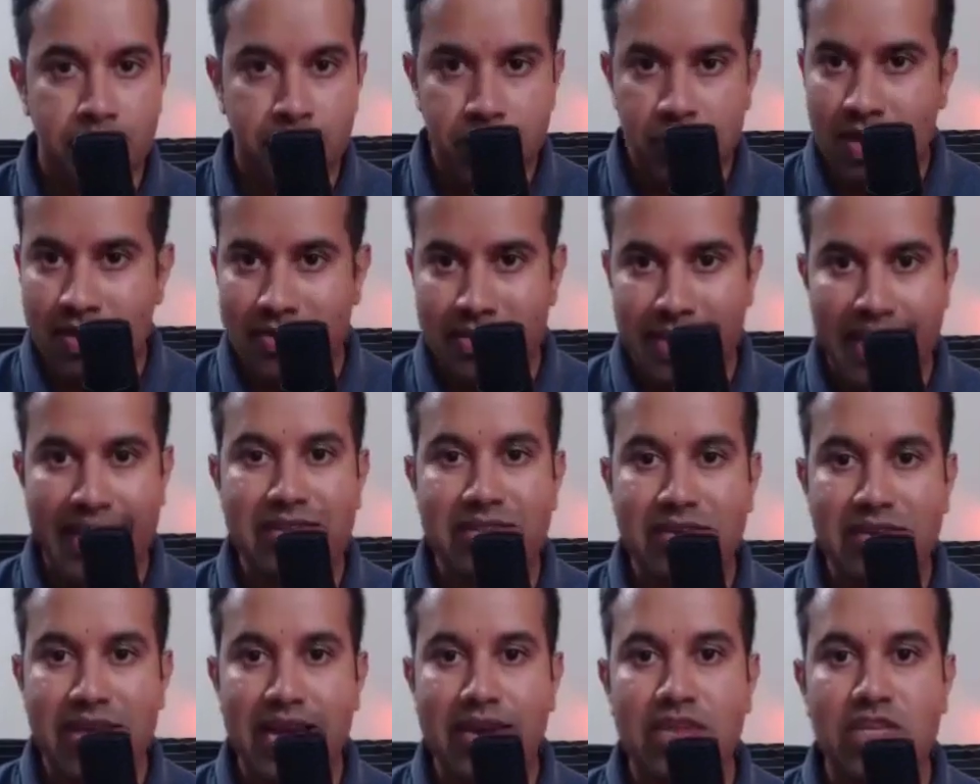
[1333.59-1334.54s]
Second
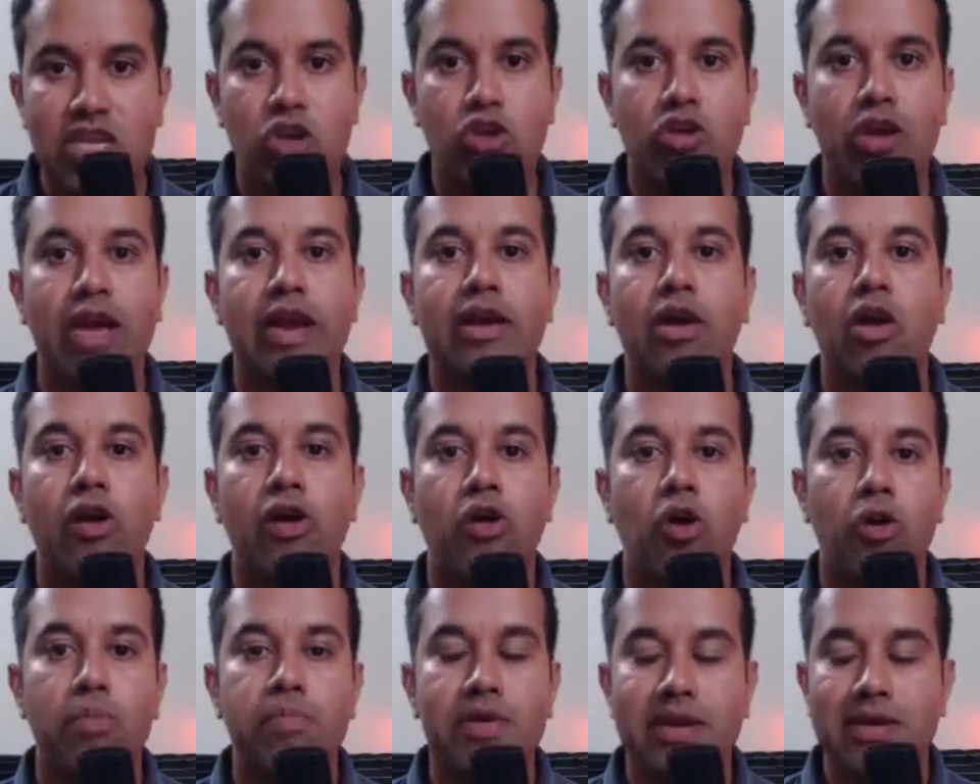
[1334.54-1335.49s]
strategy you can
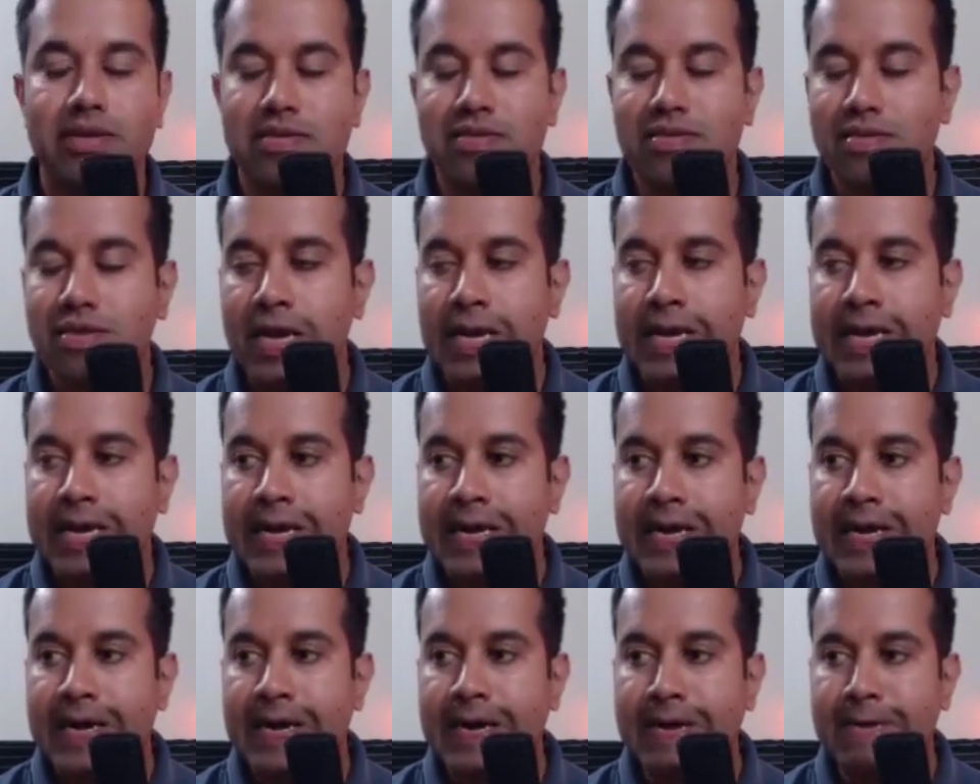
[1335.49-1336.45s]
adopt is,
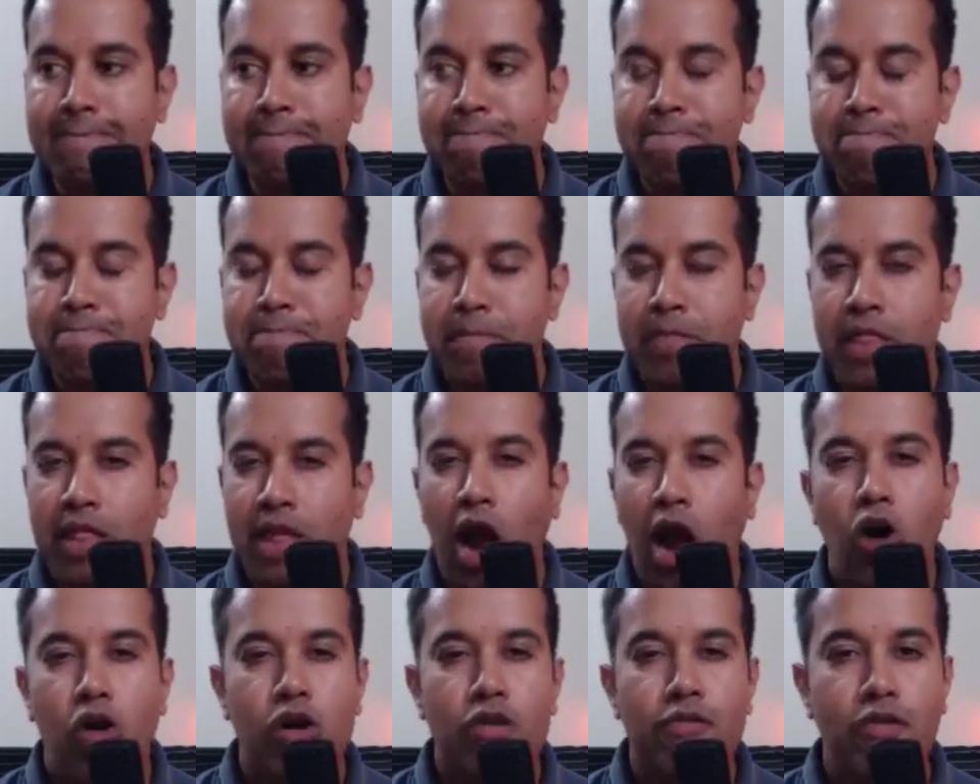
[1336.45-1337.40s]

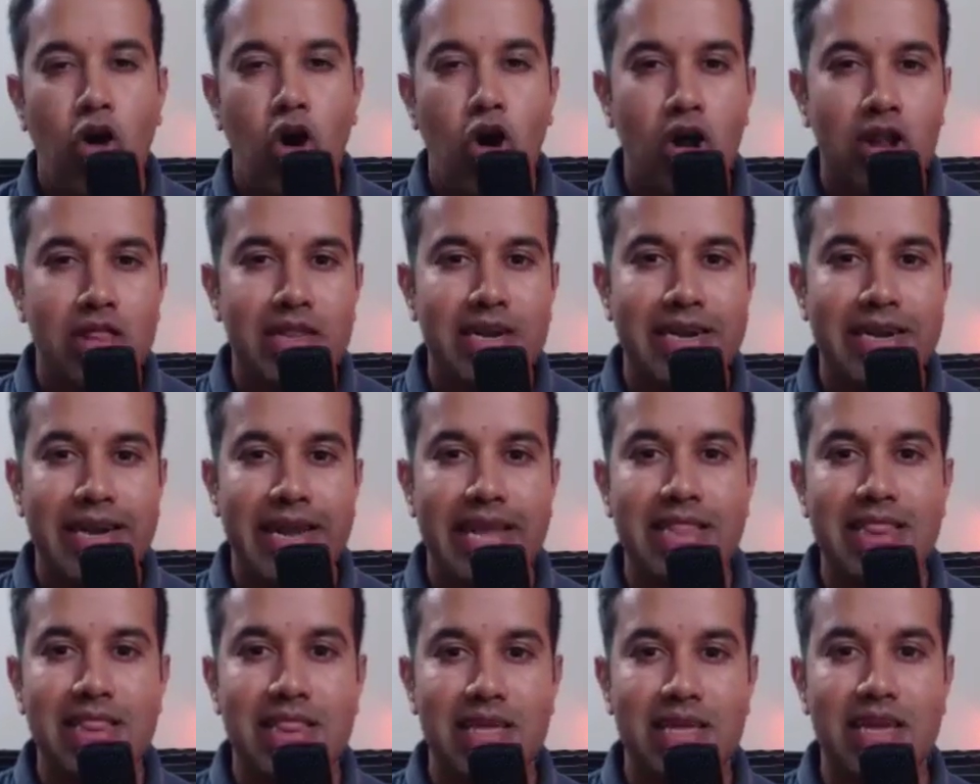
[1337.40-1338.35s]
out of all the 10
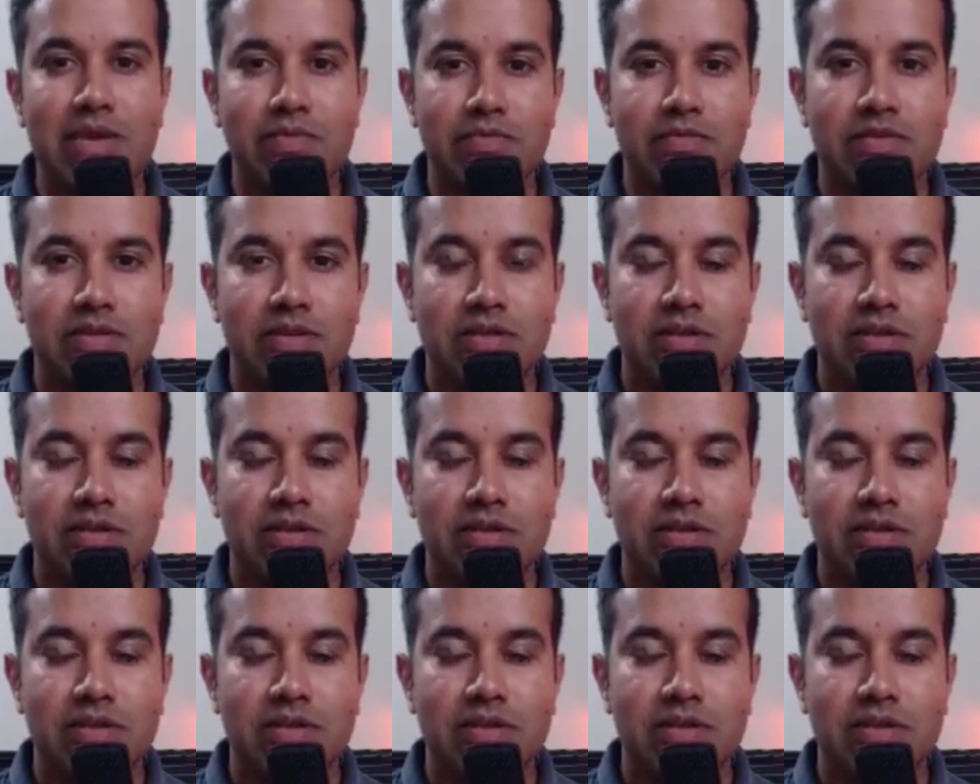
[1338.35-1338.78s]
themes,